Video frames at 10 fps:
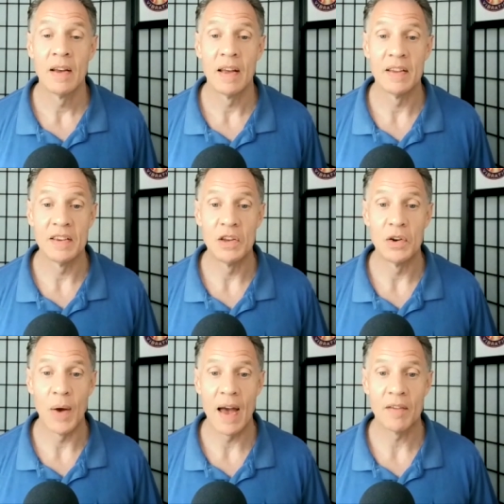
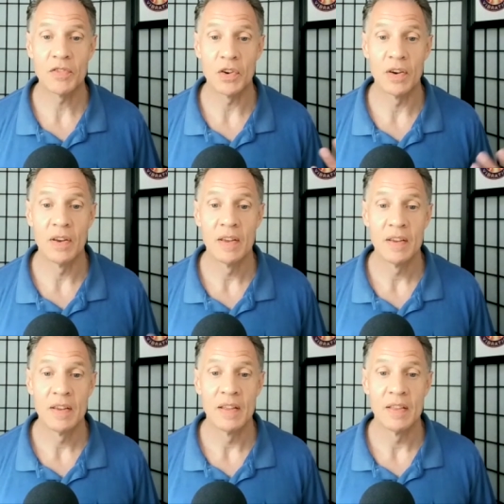after
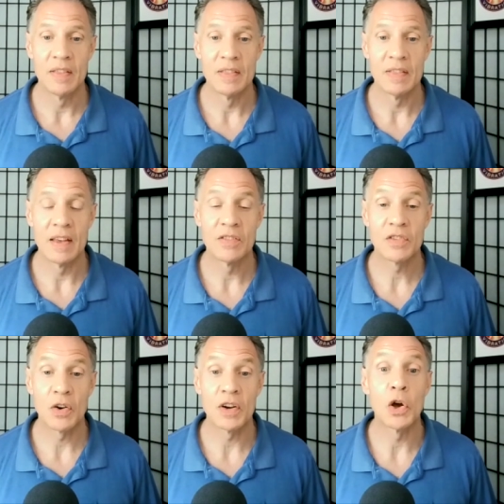they
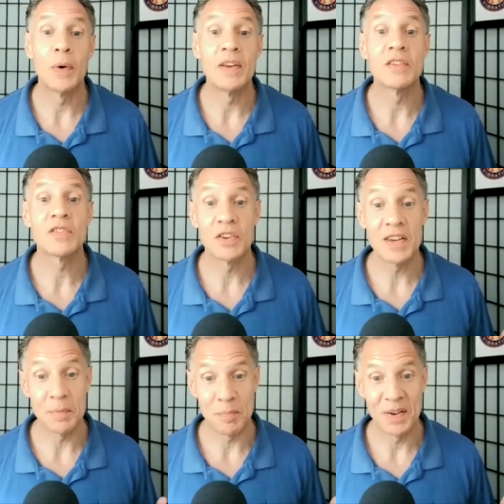start going to
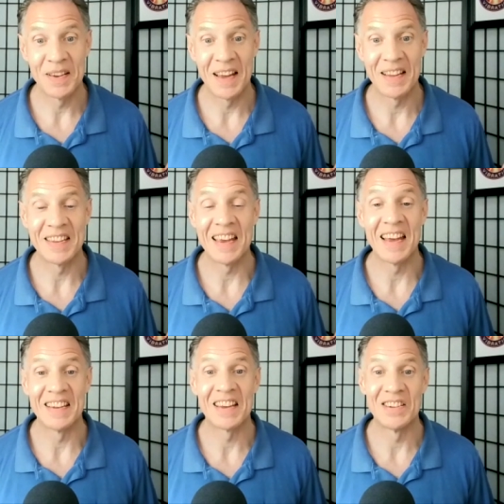sleep at the
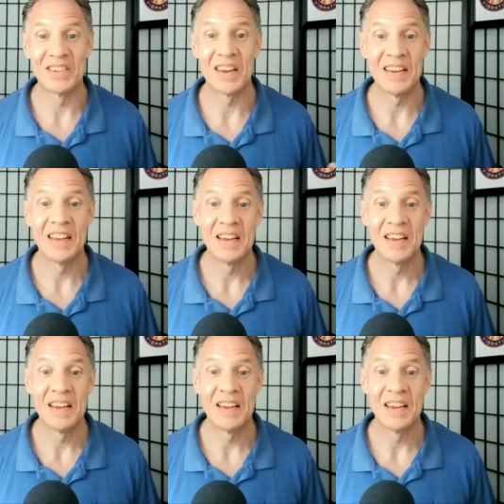end, because they